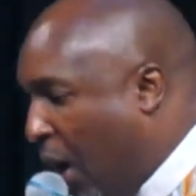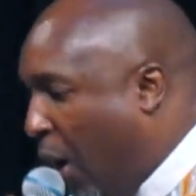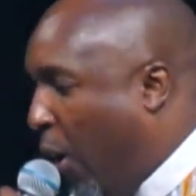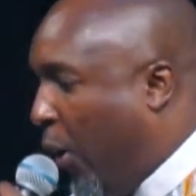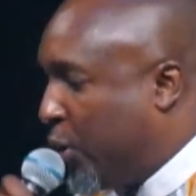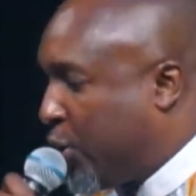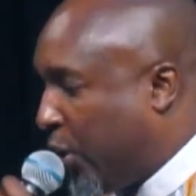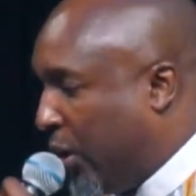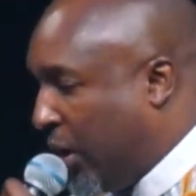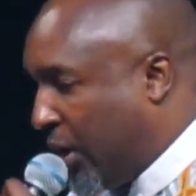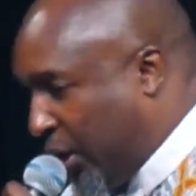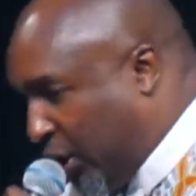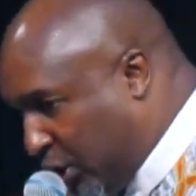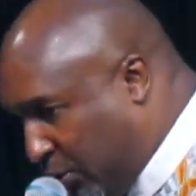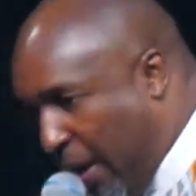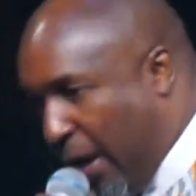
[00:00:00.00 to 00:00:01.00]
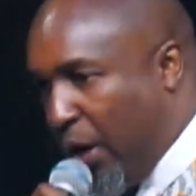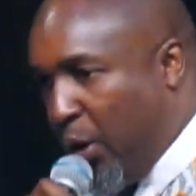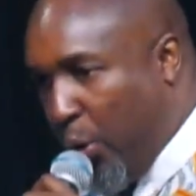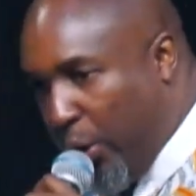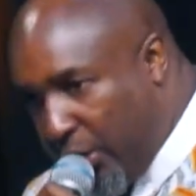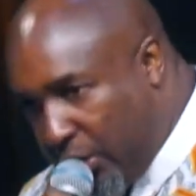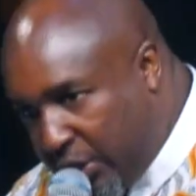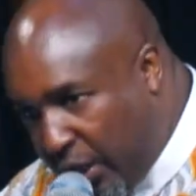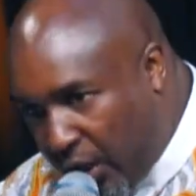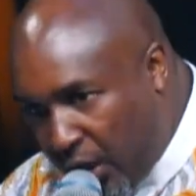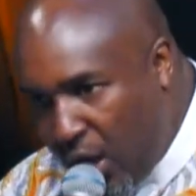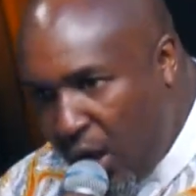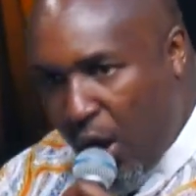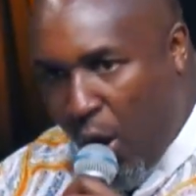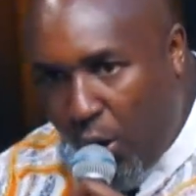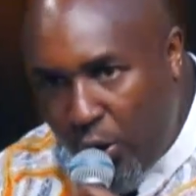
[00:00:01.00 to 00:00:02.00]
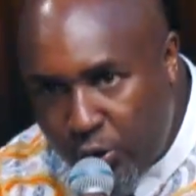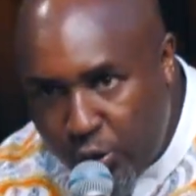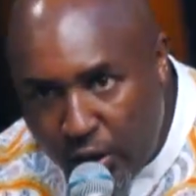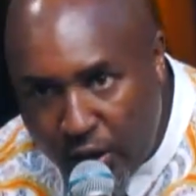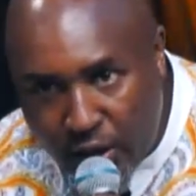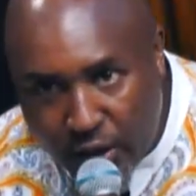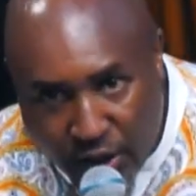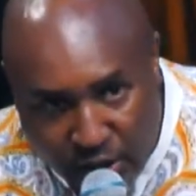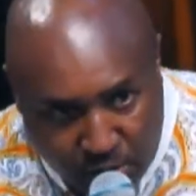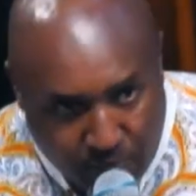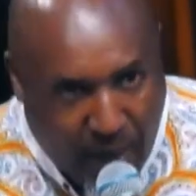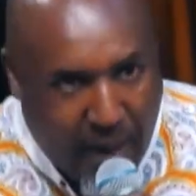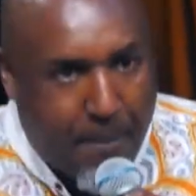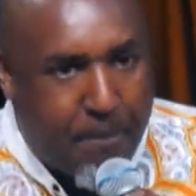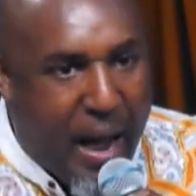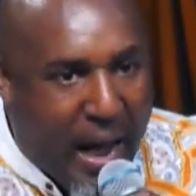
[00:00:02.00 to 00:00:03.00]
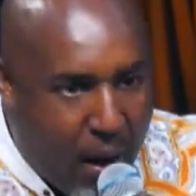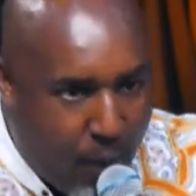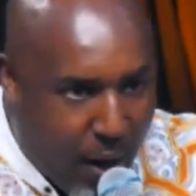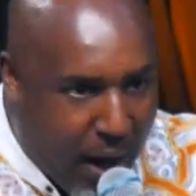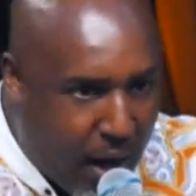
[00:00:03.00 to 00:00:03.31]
Also increase my anointing. Also increase my power.